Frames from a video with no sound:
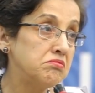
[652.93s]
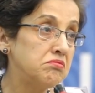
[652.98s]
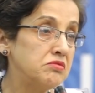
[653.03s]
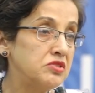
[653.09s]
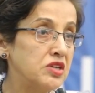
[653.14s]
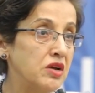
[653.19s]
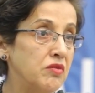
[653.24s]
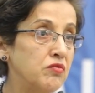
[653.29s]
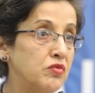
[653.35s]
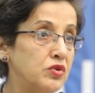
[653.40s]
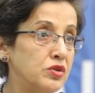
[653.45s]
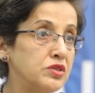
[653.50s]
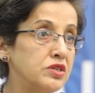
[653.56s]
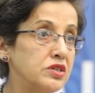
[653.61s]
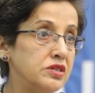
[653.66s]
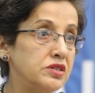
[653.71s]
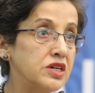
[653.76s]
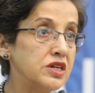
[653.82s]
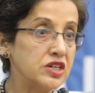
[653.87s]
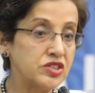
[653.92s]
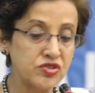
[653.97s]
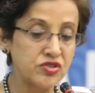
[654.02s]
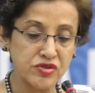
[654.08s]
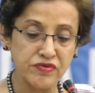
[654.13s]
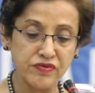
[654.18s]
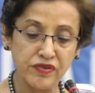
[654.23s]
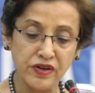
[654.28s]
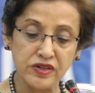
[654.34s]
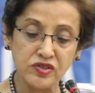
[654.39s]
somewhat
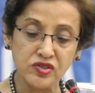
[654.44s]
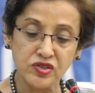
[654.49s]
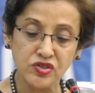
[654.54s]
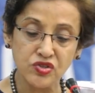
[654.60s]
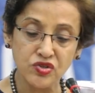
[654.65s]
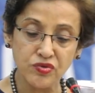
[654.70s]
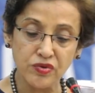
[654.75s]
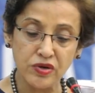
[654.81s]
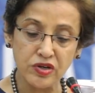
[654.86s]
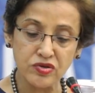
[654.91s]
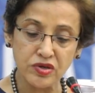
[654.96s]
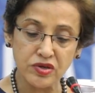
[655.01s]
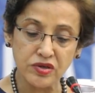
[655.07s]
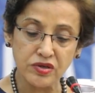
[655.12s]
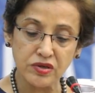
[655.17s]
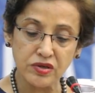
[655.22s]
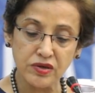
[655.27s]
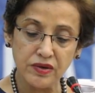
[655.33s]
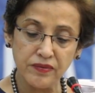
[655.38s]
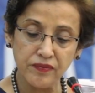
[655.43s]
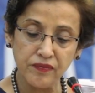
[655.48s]
catastrophic situation